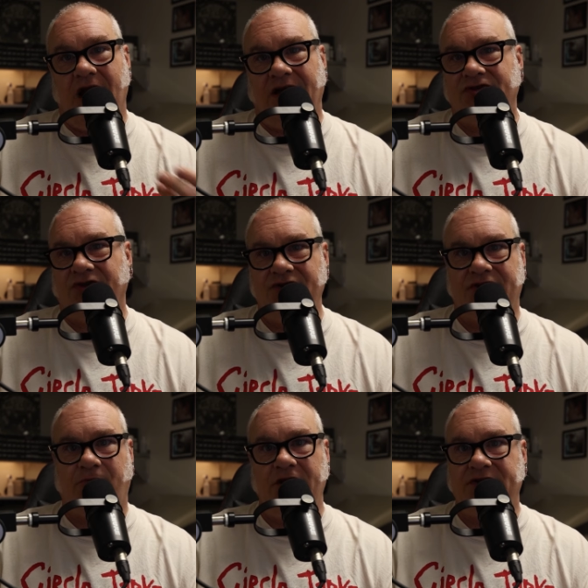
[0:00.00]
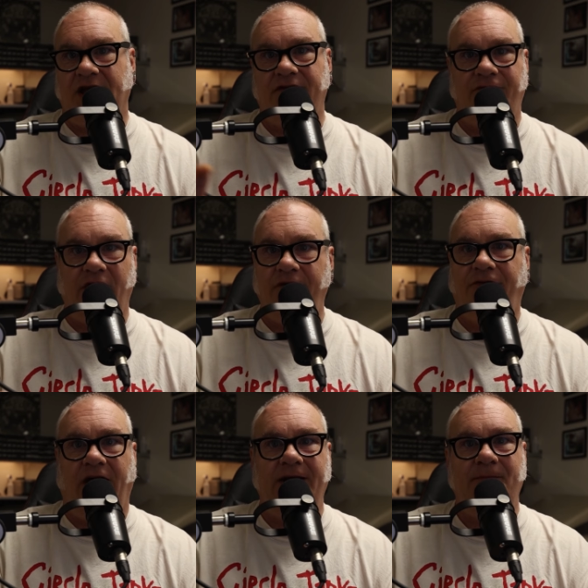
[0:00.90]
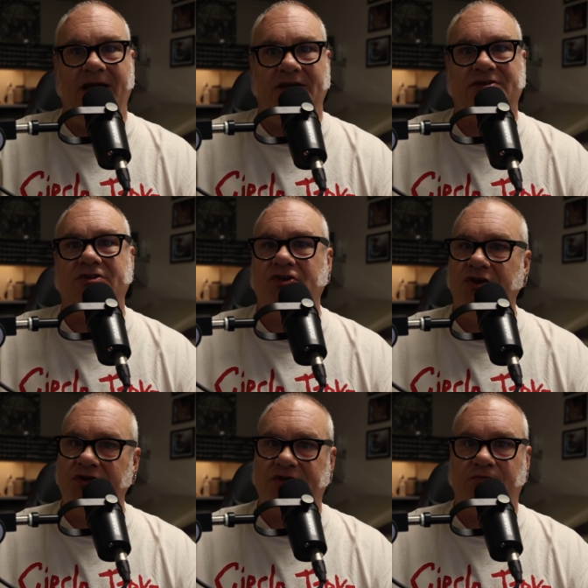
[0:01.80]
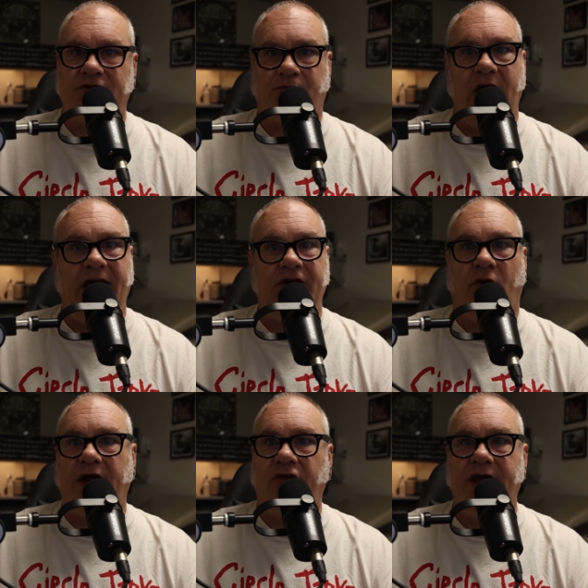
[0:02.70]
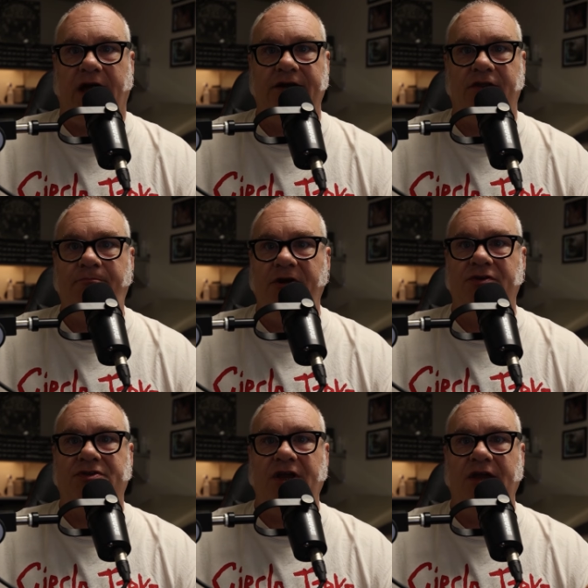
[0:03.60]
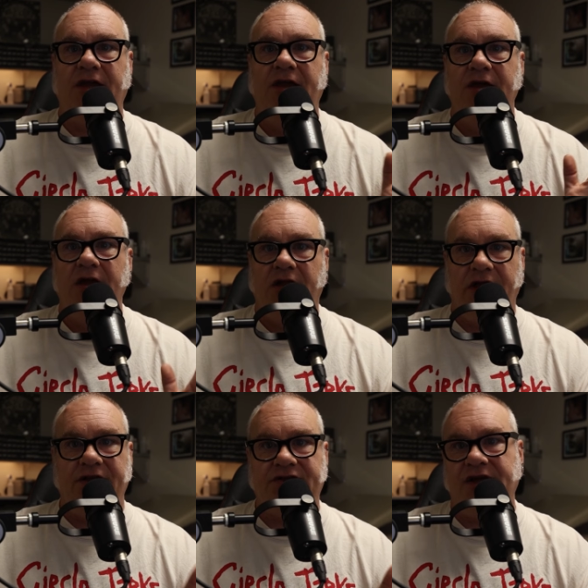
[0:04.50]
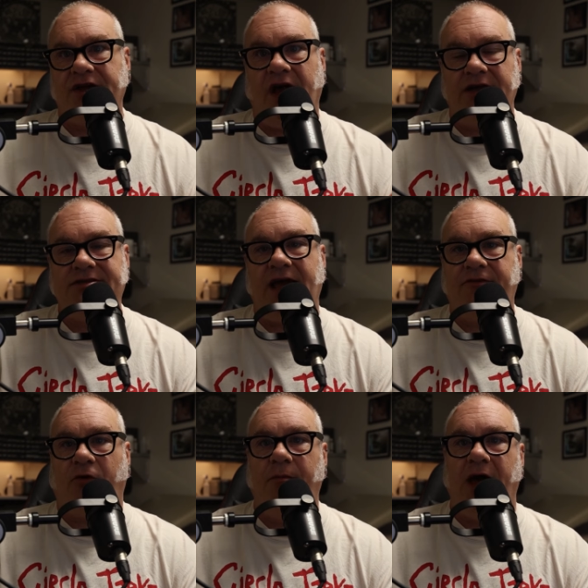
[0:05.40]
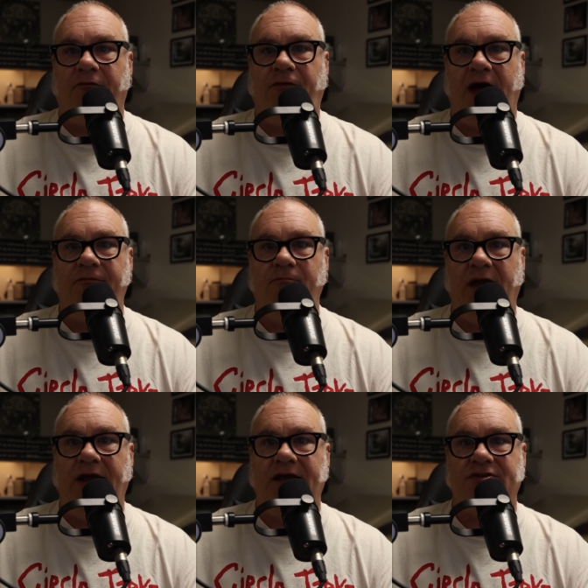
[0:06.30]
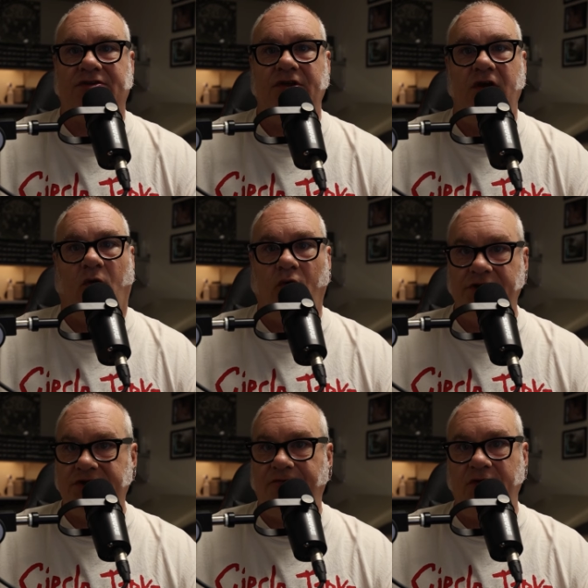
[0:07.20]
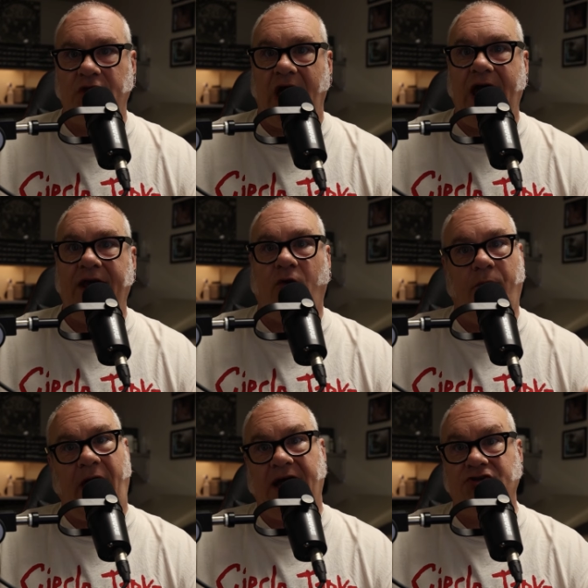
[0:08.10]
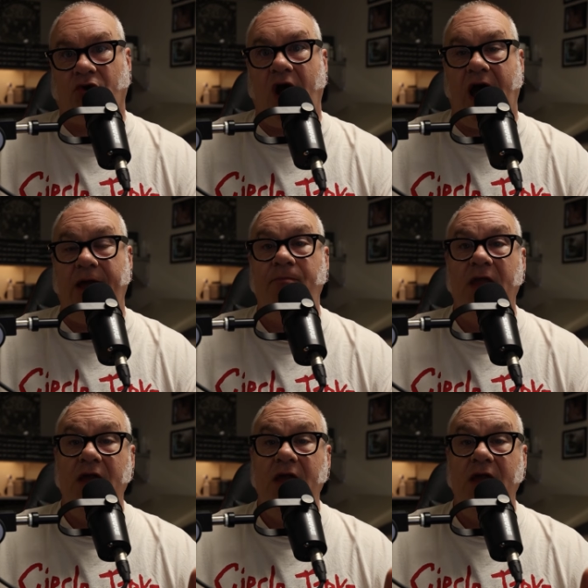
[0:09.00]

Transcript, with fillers: nozzle just sprays out very fine mist. So you just spray it directly onto the piercing, let it stay in contact for about five minutes, rinse if you'd like, or pat dry.